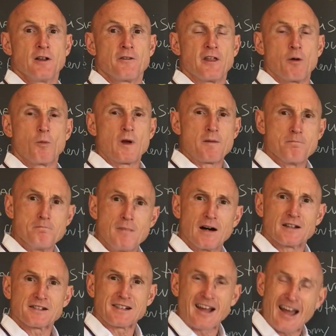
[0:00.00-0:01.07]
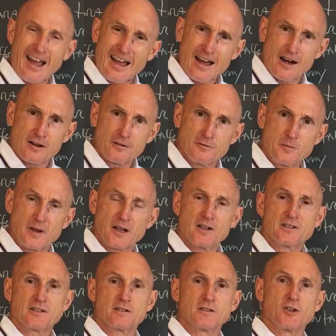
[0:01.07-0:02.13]
that we must have,
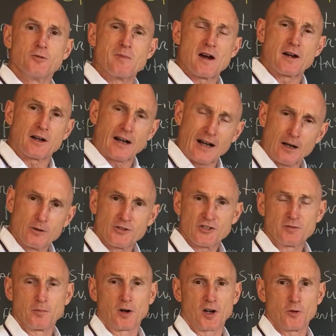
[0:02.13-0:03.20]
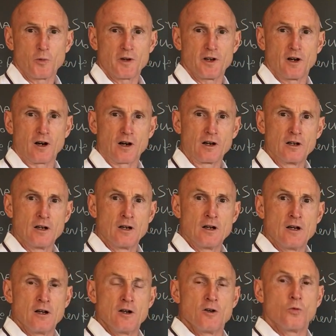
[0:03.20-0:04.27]
because no matter how smart we are,
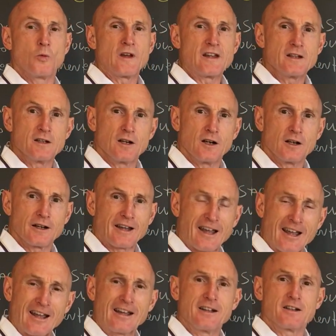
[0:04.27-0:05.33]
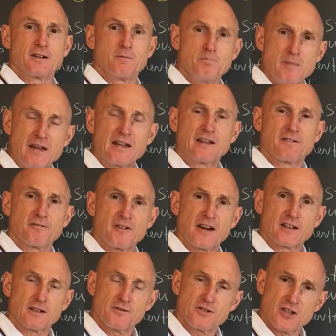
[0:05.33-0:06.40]
we can't make
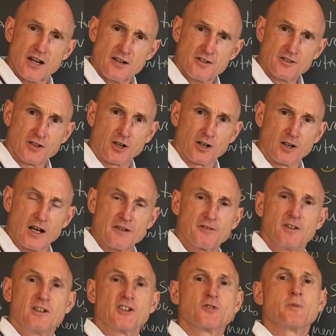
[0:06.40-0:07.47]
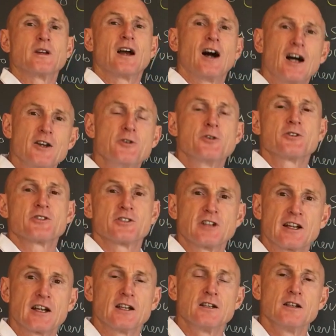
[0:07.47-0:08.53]
effective changes in our life unless we
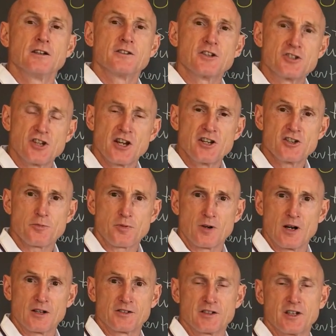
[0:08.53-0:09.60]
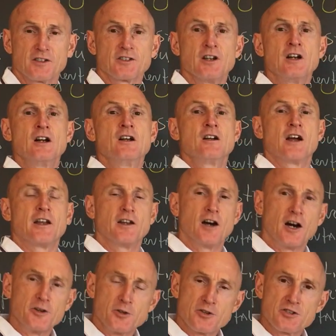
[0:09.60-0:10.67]
understand the change process and
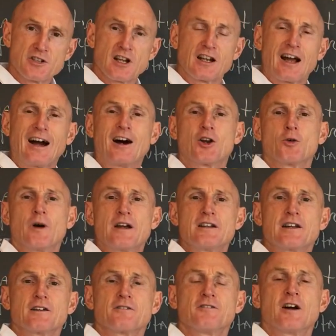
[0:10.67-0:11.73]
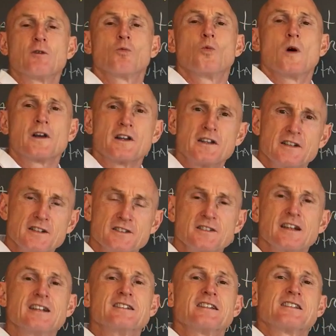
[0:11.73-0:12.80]
understand how to identify what it is
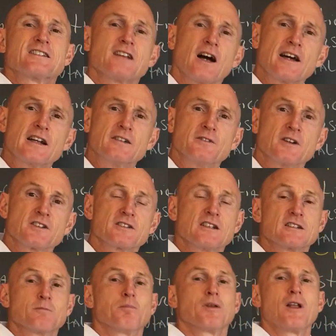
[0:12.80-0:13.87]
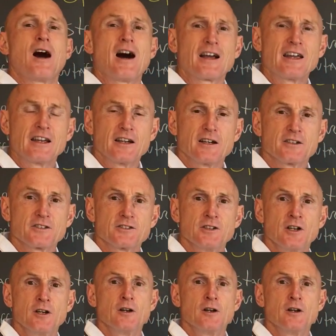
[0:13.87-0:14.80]
inside of us that's blocking us